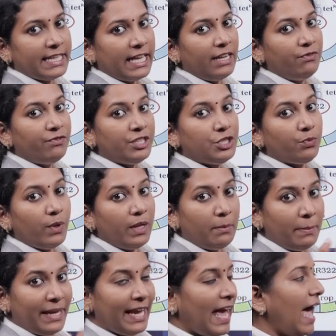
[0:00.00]
cell which will
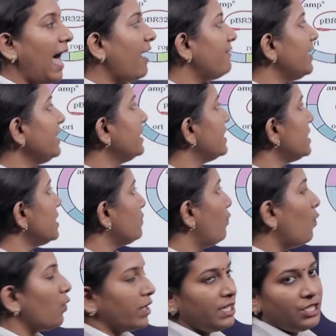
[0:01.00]
be having this
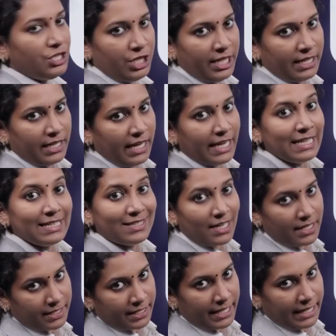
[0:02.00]
foreign gene
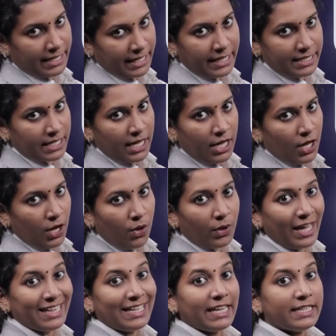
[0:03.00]
inserted in it.
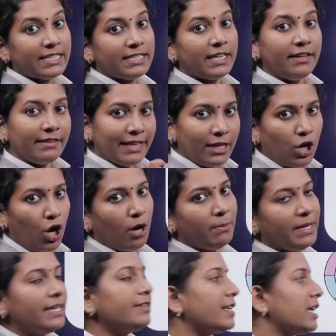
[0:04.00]
Okay, that is a
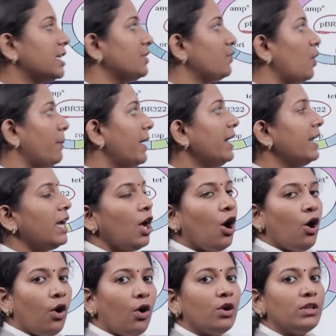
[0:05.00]
recombinant transformant,
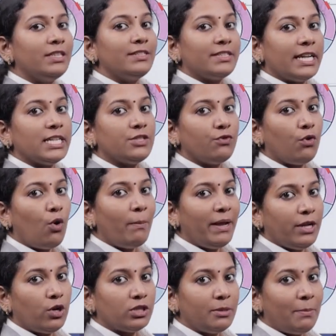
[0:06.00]
or the
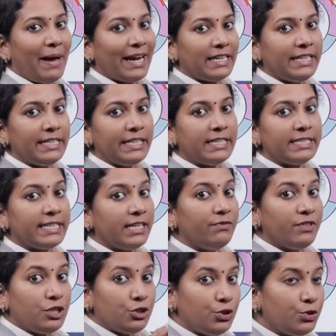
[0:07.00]
transformant or the bacterial cell
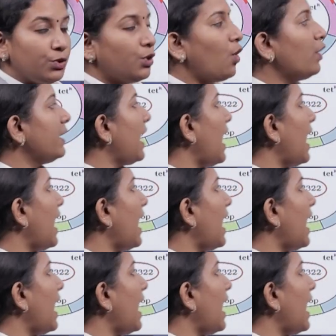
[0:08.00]
which do not